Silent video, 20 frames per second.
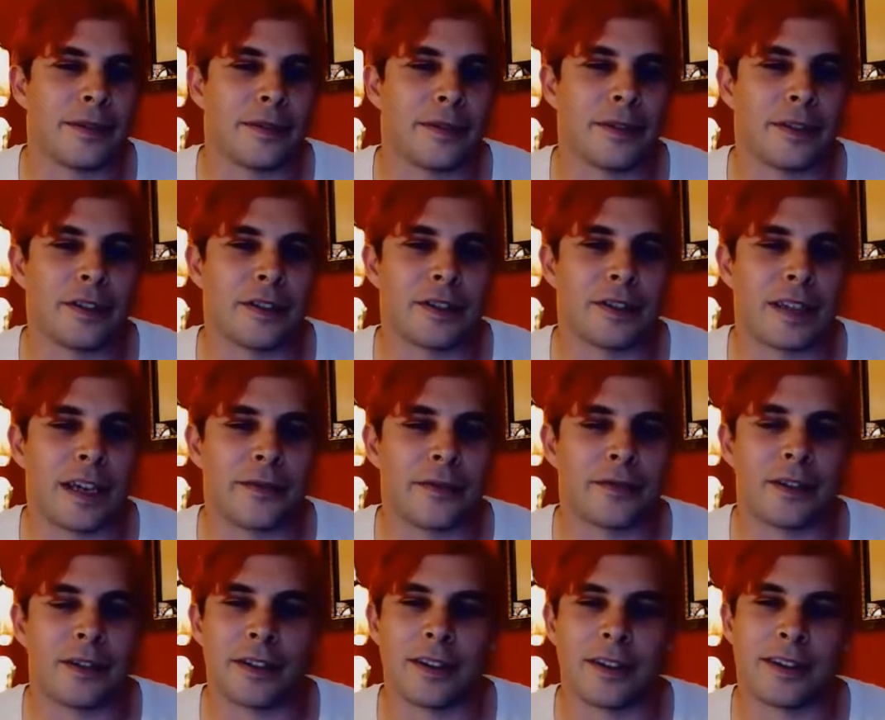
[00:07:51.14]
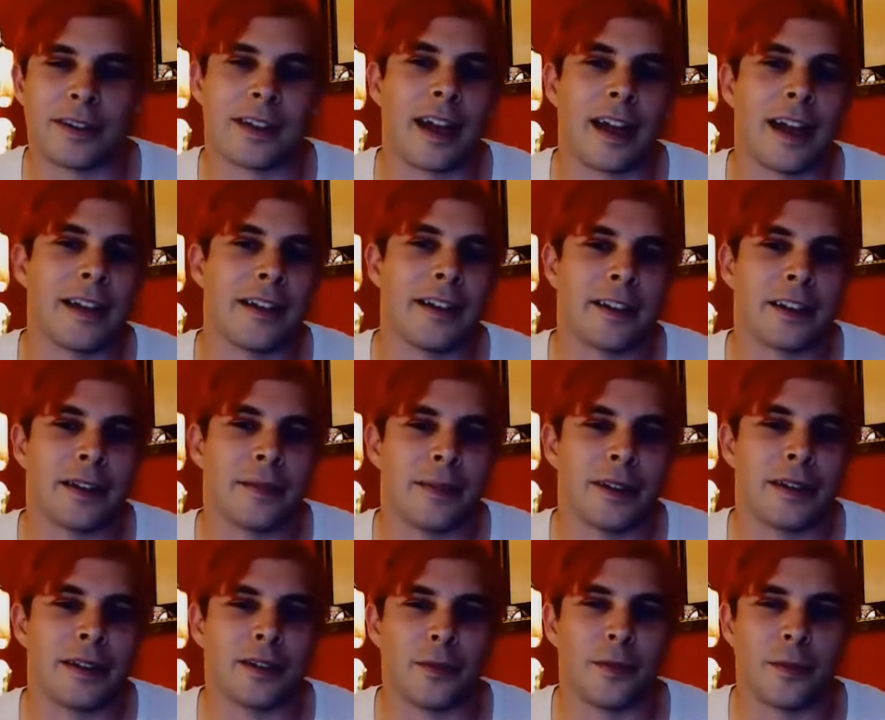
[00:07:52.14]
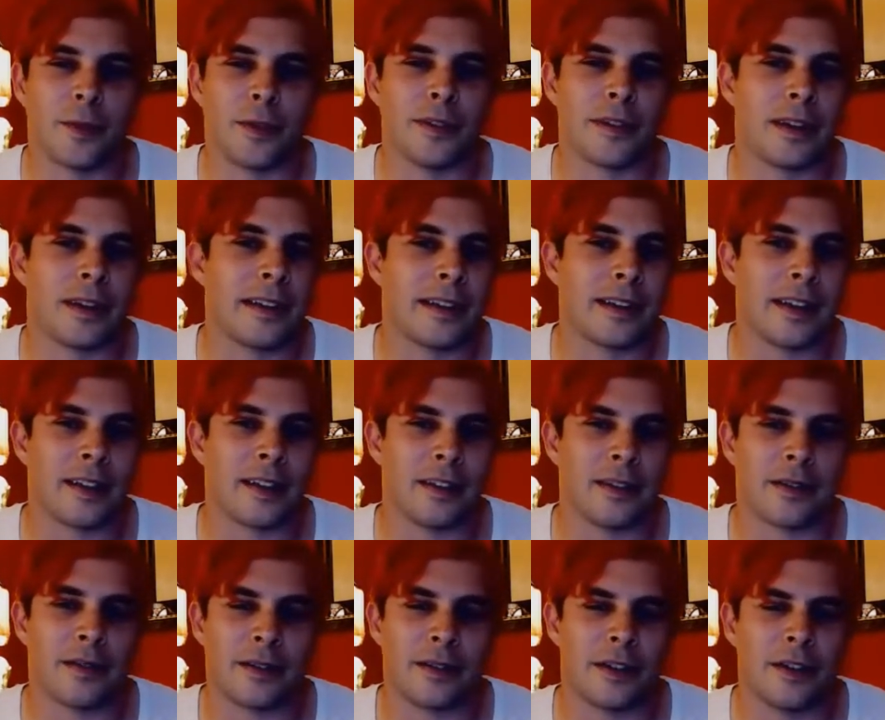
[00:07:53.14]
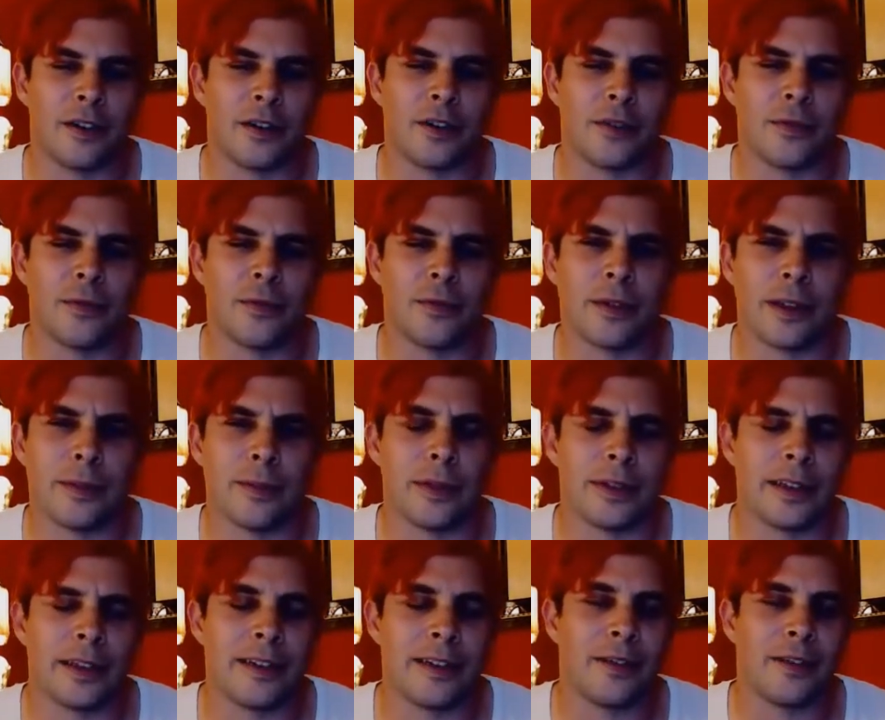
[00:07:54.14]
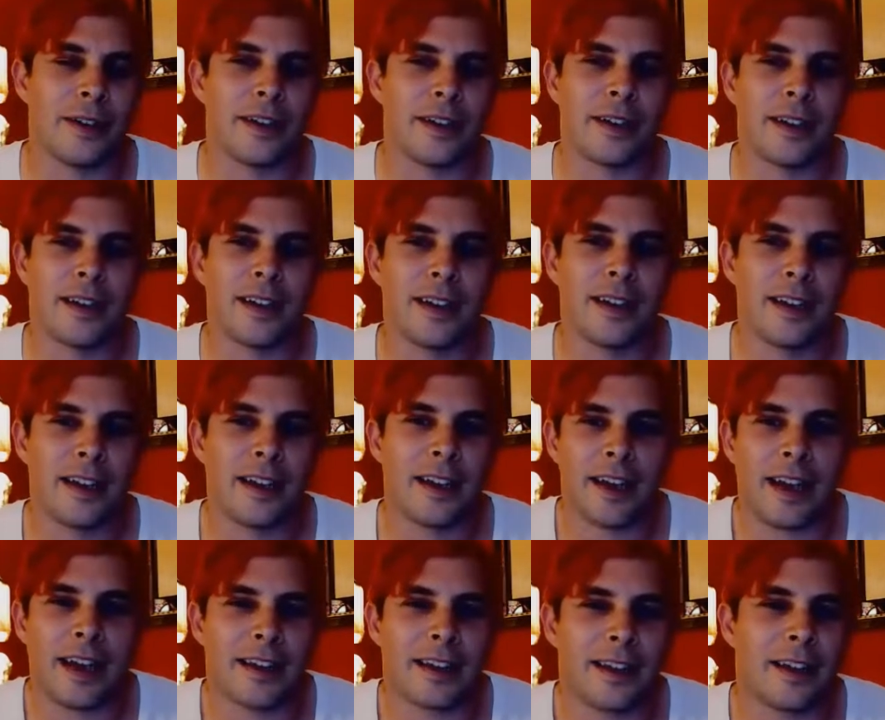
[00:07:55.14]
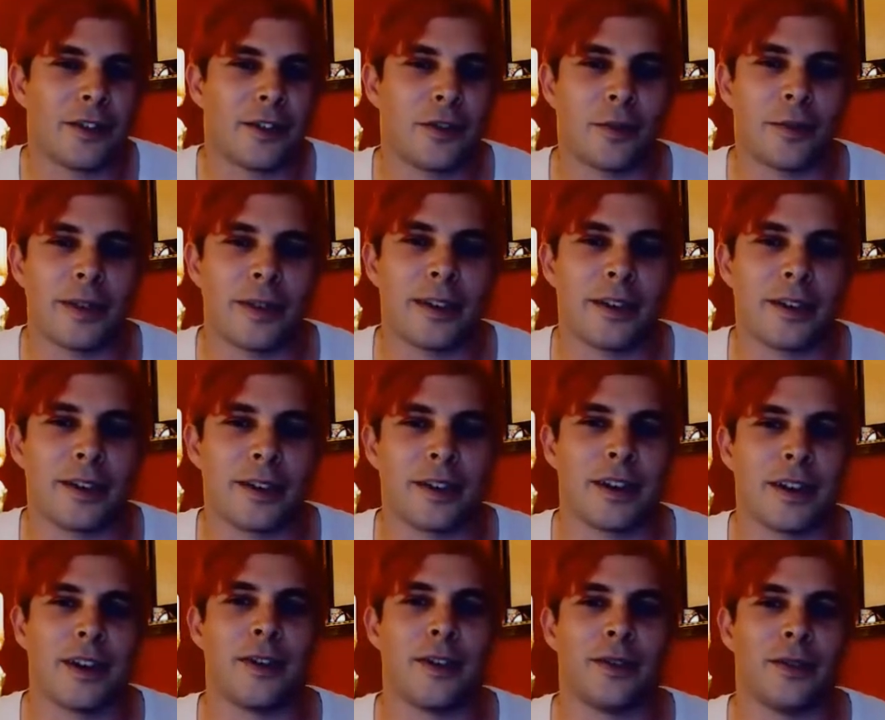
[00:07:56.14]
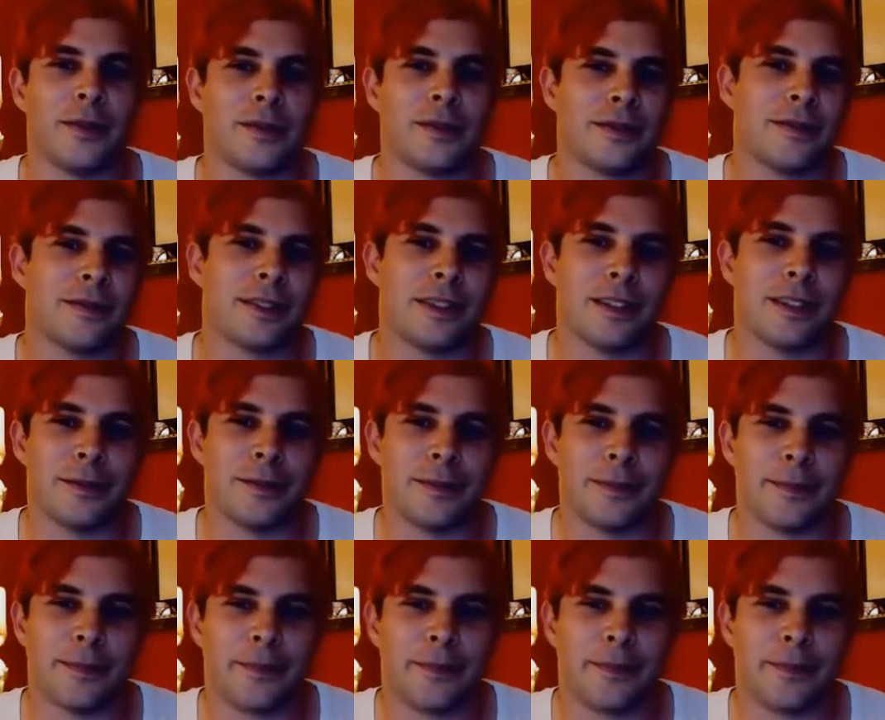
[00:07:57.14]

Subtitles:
you just have to decide to commit to one thing that you really believe in, and I think you'll be good to go. You know.